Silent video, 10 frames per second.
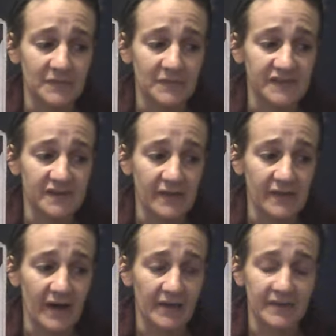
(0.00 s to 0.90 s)
see
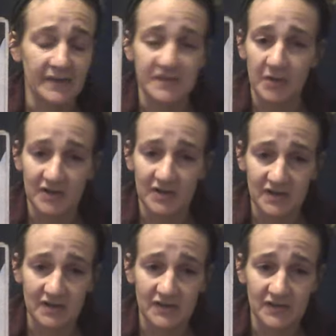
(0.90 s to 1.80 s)
that this
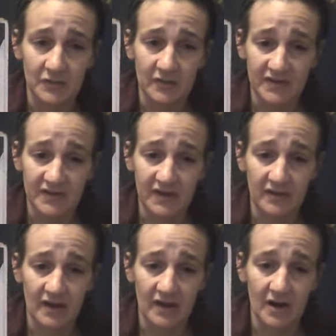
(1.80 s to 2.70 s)
person is who they're saying
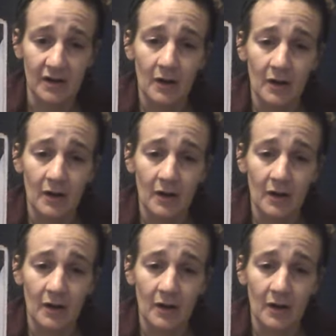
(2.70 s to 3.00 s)
they are,